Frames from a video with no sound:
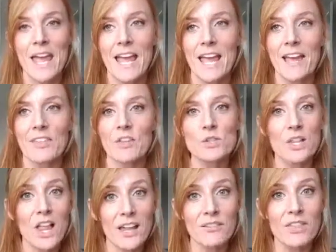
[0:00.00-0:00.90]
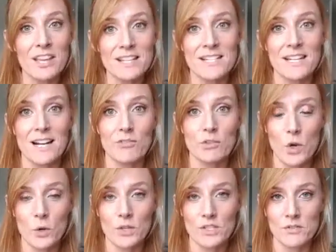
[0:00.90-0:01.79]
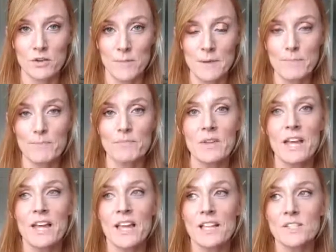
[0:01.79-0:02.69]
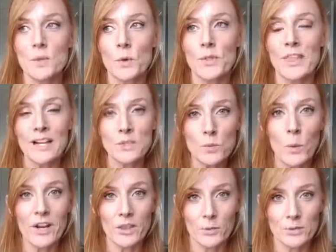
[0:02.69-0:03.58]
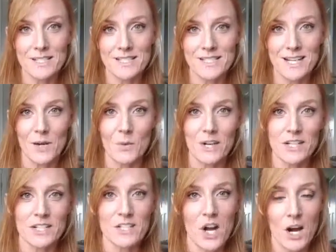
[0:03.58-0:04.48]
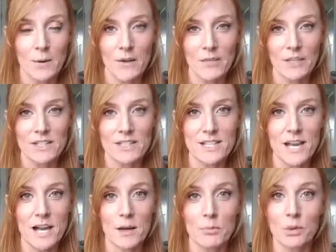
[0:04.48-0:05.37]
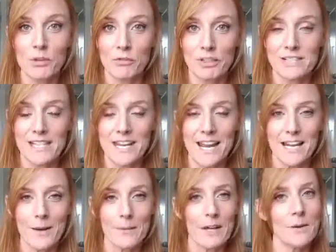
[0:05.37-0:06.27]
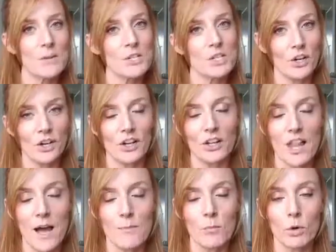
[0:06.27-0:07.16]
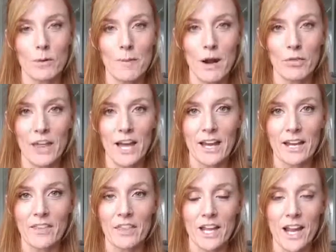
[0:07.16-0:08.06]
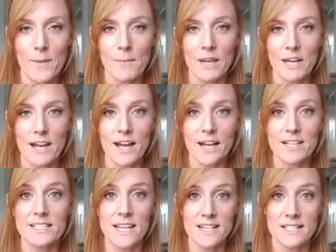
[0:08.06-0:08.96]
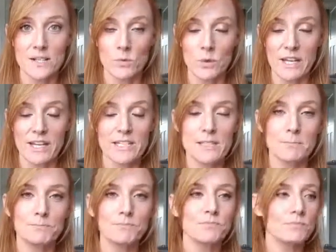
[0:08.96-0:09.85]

And there's a lot of things that I've noticed from it. So that's one of the reasons that I wanted to talk about this briefly today, and I'm going to be sharing a lot more about that in the coming days and weeks.